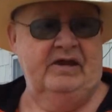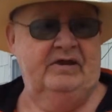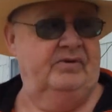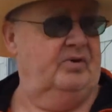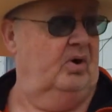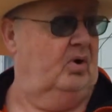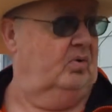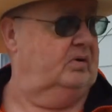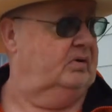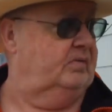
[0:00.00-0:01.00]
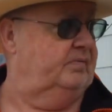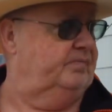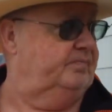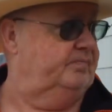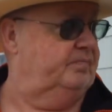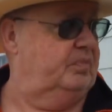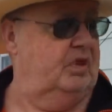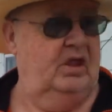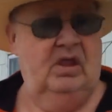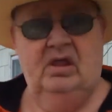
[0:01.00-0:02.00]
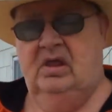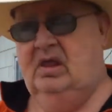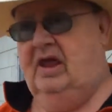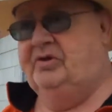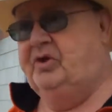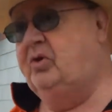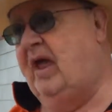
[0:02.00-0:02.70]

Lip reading: it controlled. I do